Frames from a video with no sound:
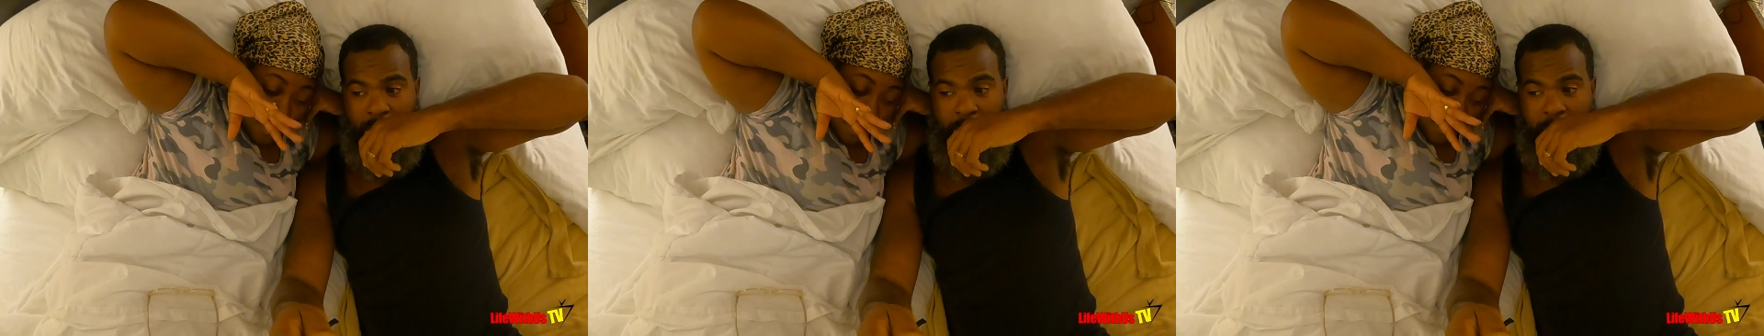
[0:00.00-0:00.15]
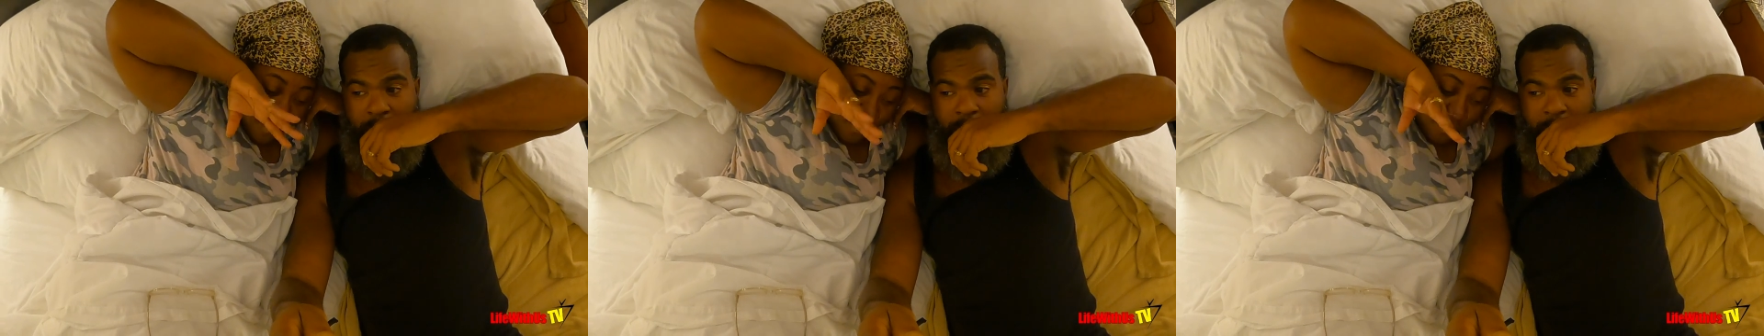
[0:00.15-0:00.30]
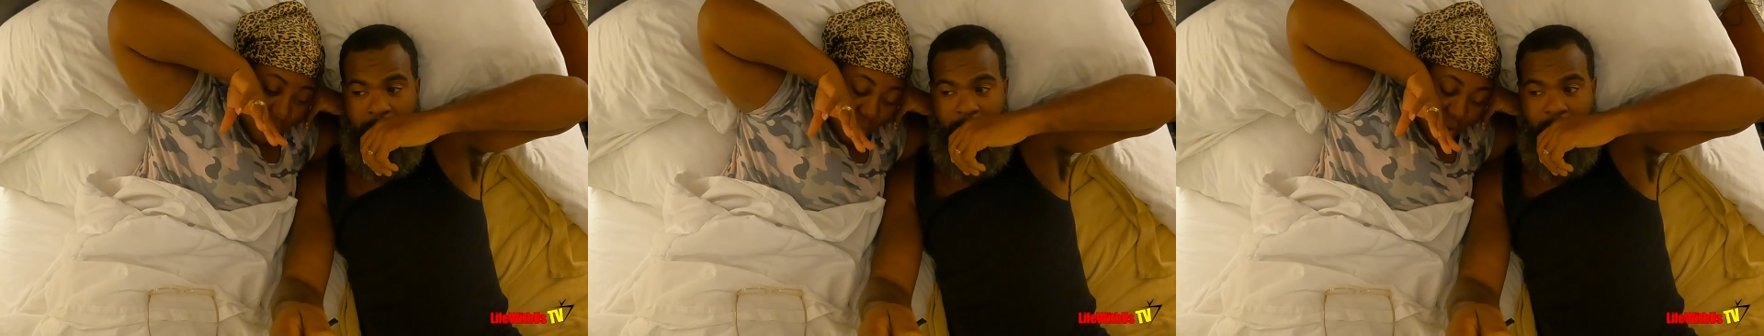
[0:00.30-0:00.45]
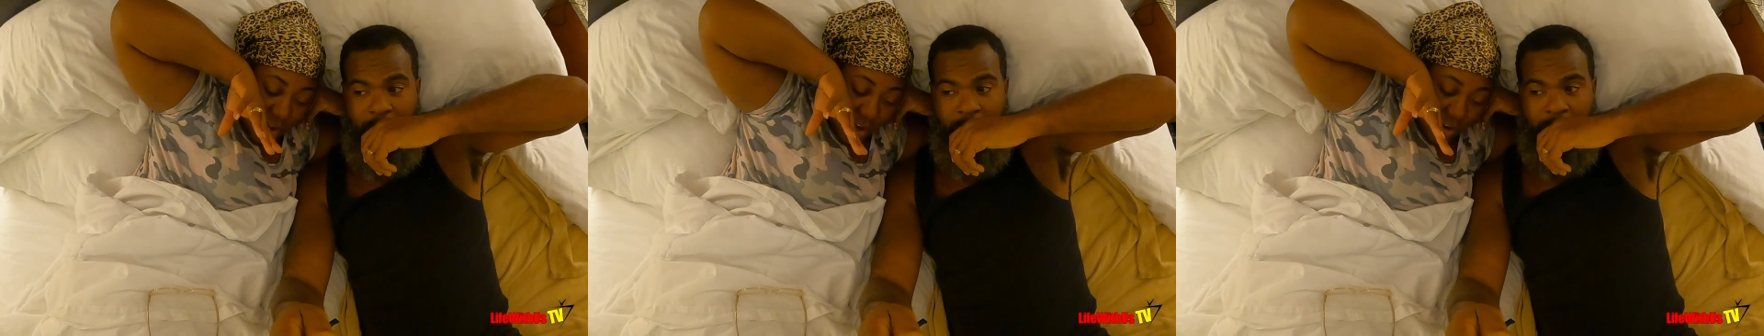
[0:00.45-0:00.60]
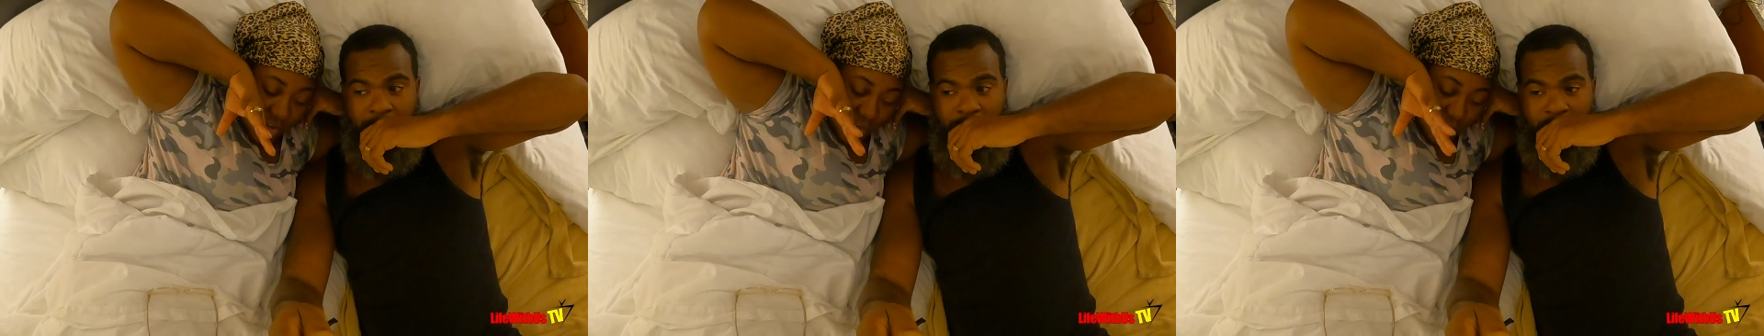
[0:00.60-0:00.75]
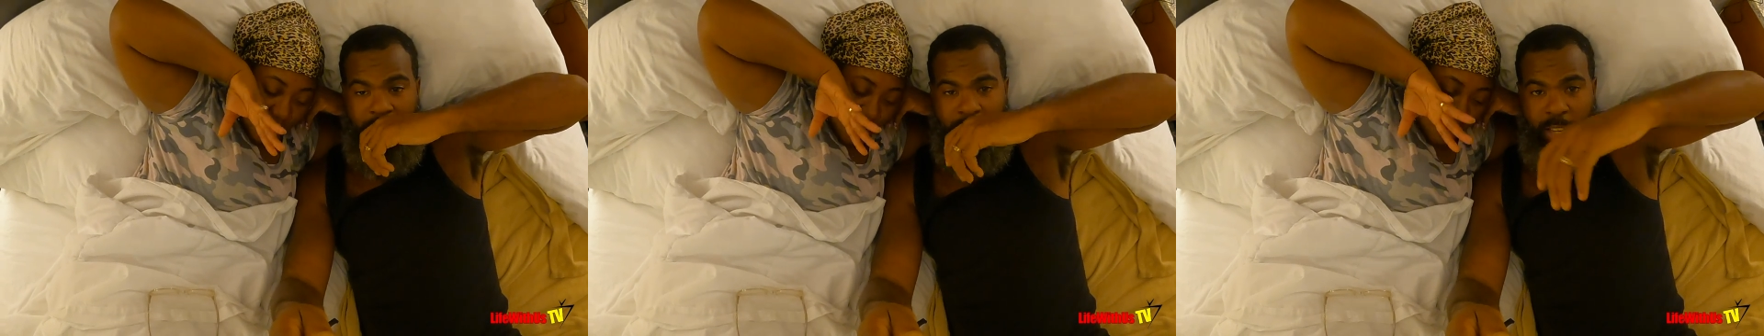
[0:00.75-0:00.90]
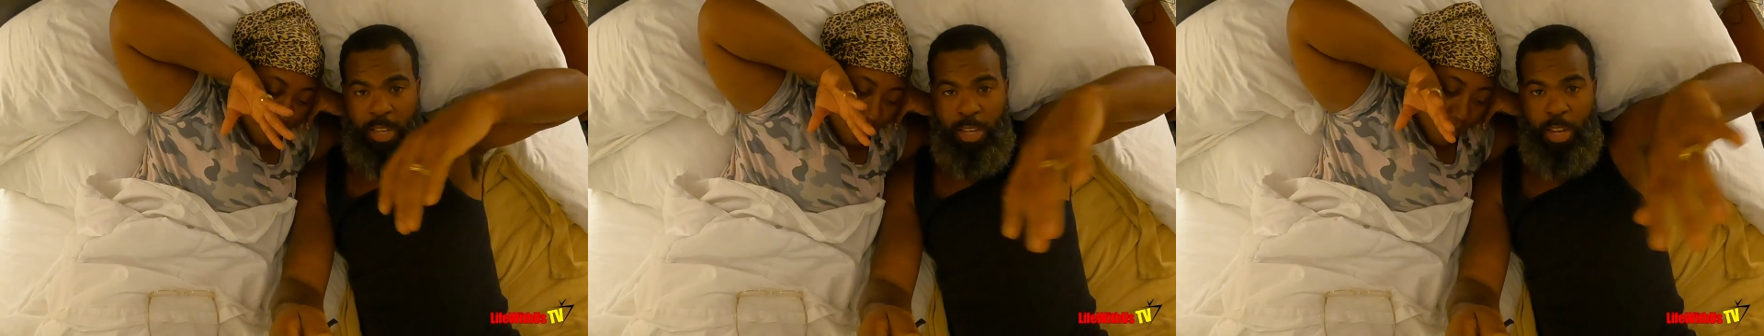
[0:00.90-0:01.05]
together, if you
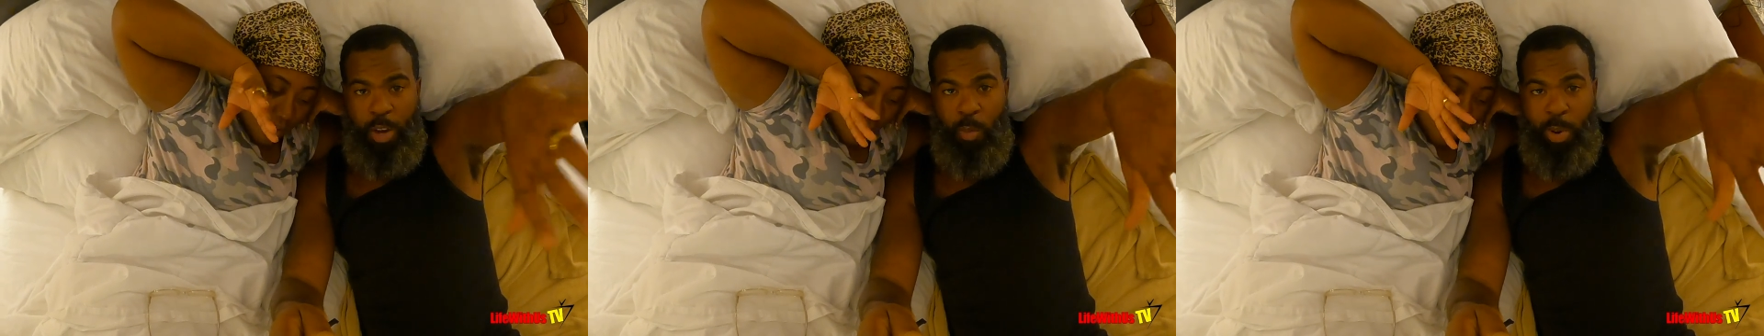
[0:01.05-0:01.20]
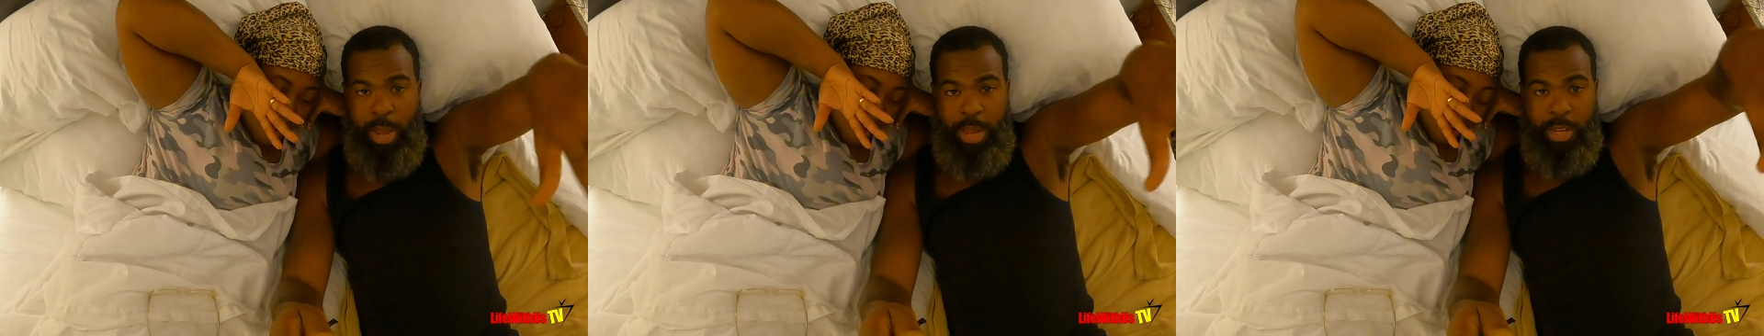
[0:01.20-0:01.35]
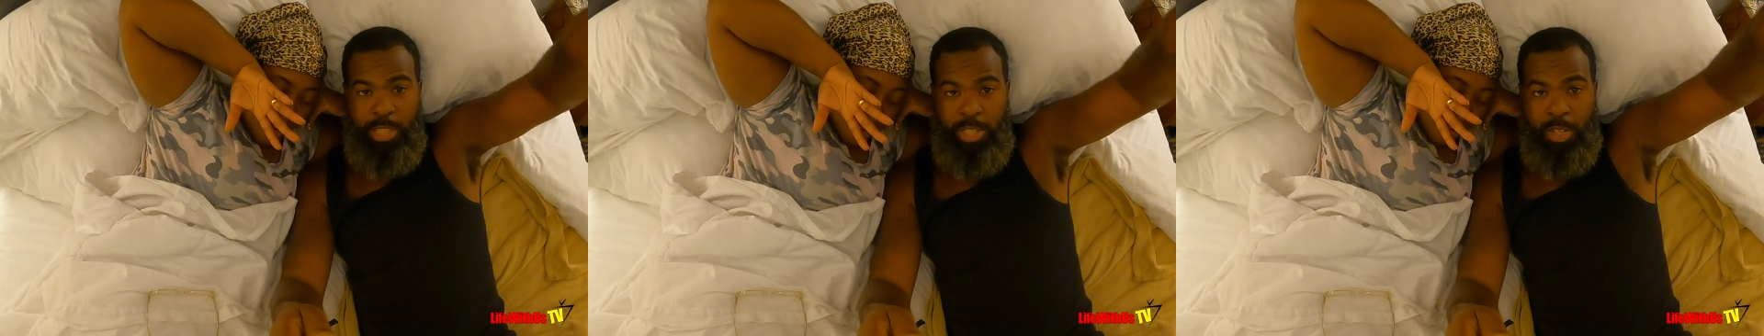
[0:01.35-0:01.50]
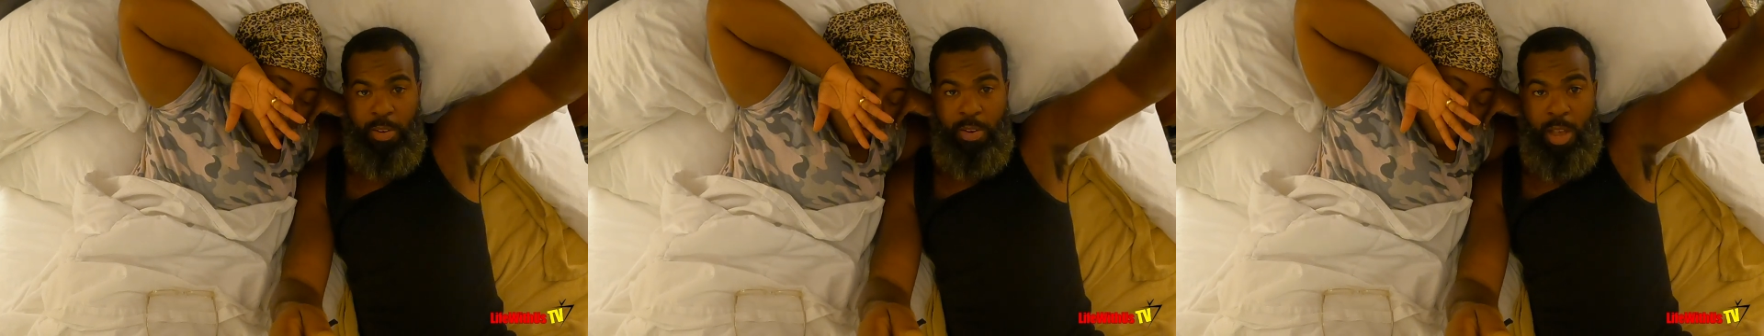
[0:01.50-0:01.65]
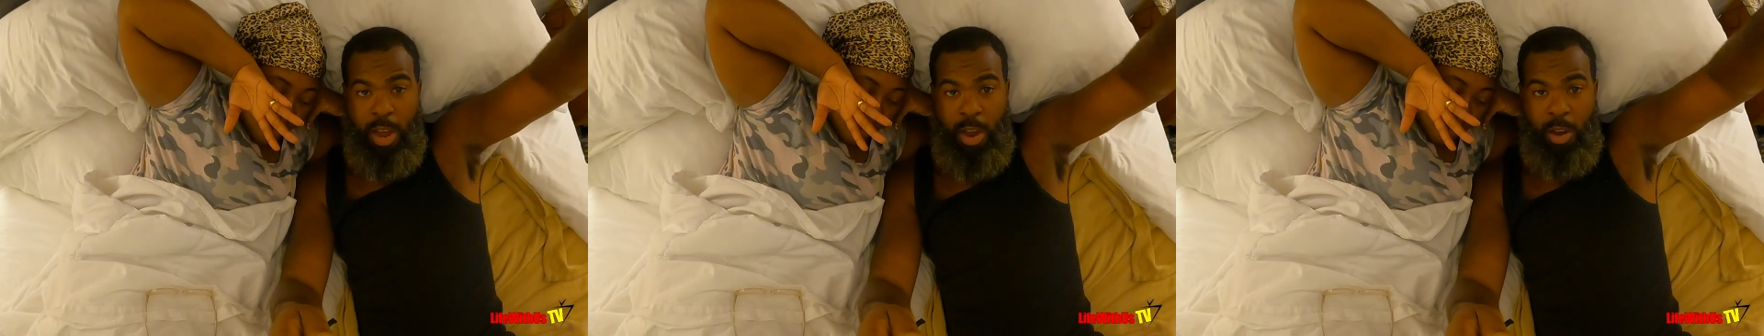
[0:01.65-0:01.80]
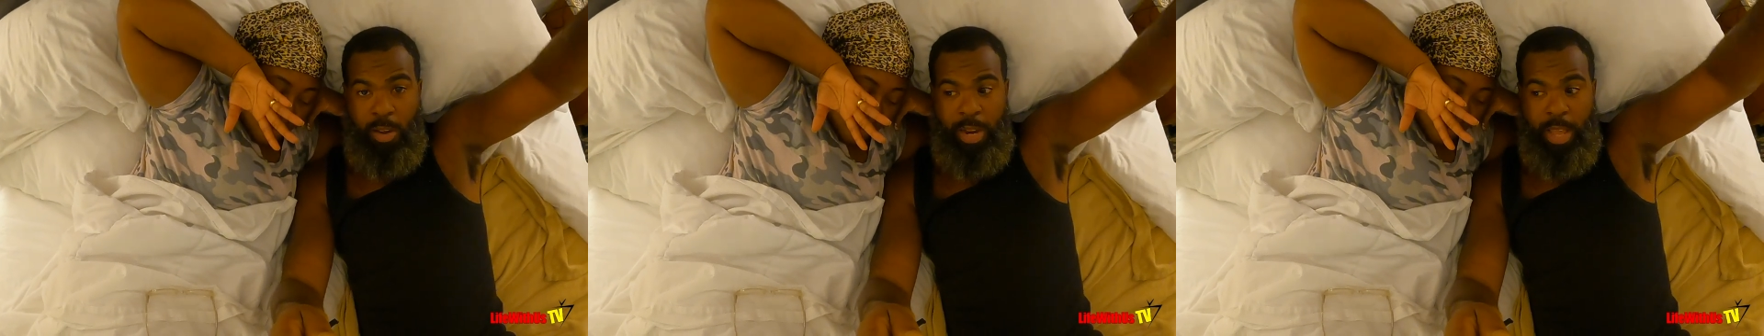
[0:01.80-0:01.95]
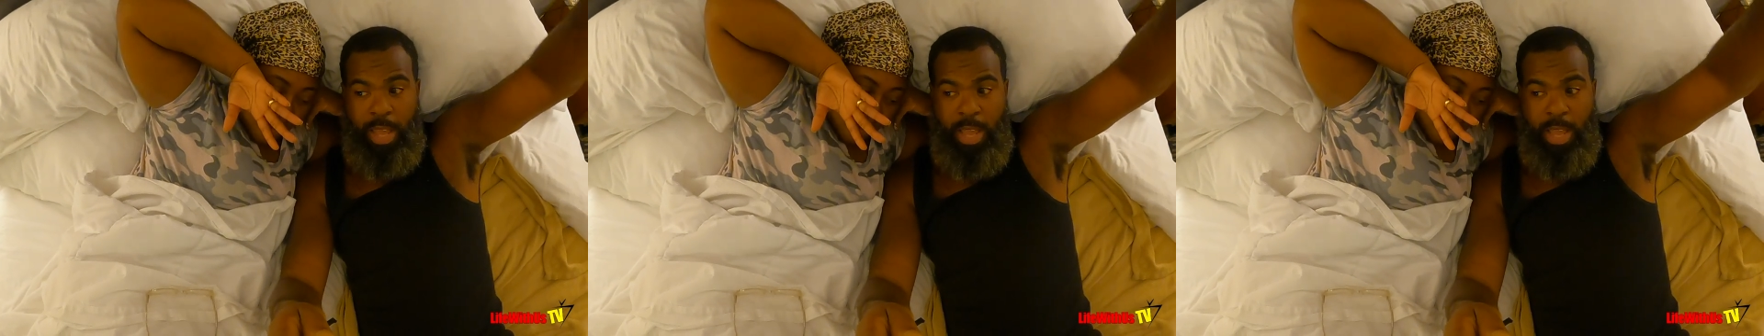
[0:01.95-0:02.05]
ask me. Cause we didn't show y'all.